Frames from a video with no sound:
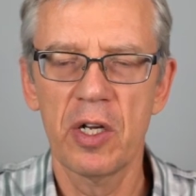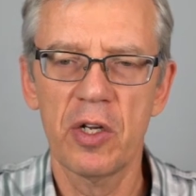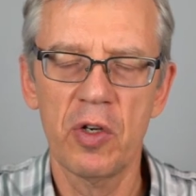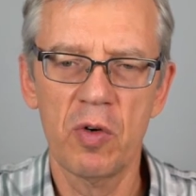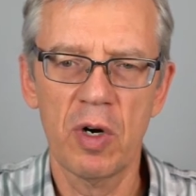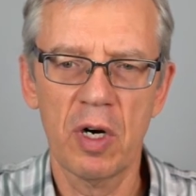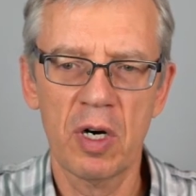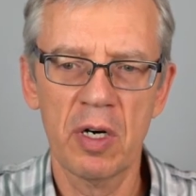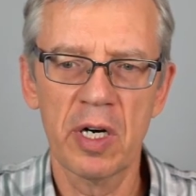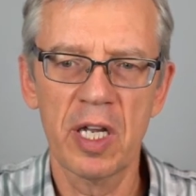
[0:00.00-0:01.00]
you
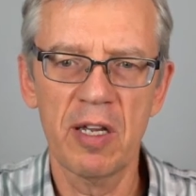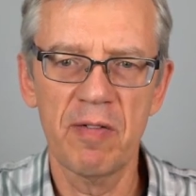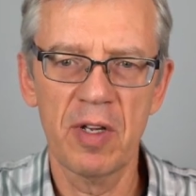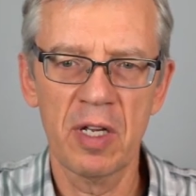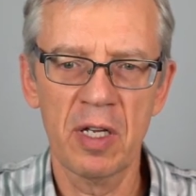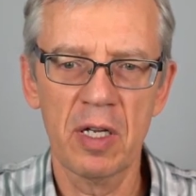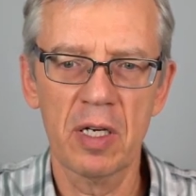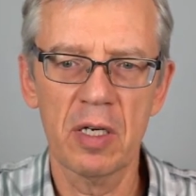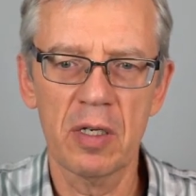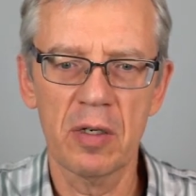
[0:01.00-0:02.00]
are giving
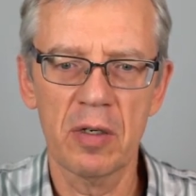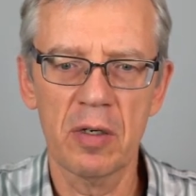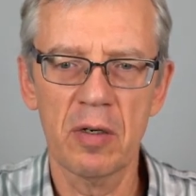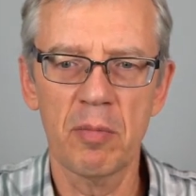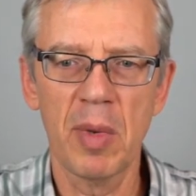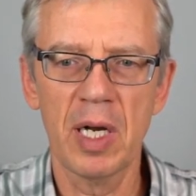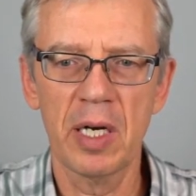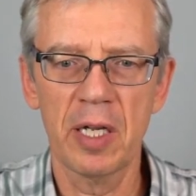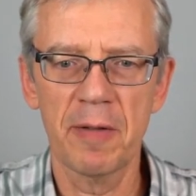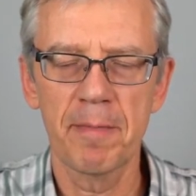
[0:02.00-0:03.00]

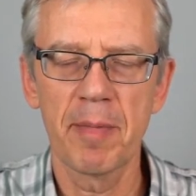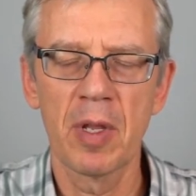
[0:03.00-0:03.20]
money,